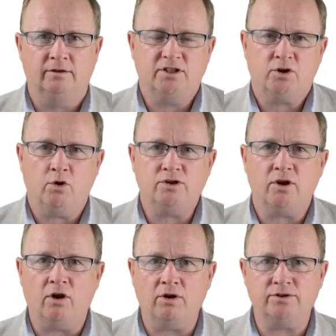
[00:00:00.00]
This course
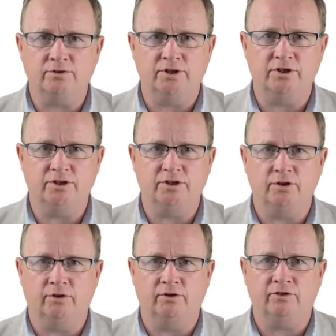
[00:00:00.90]
also teaches
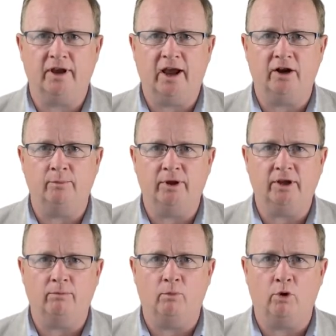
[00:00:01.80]
students how to
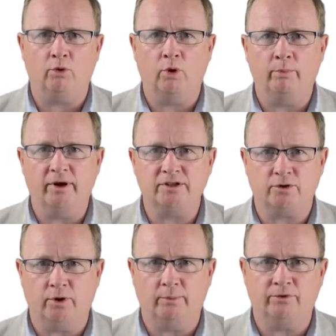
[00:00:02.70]
make more robust
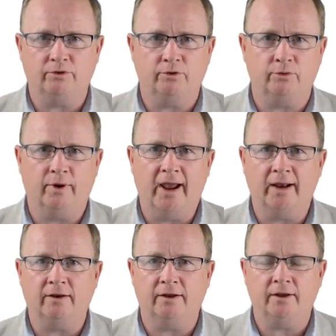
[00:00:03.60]
scripts through
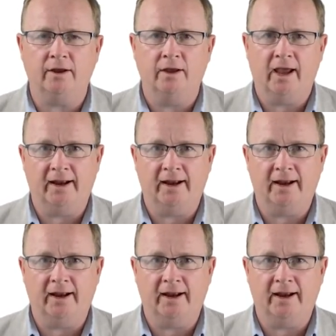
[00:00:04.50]
handling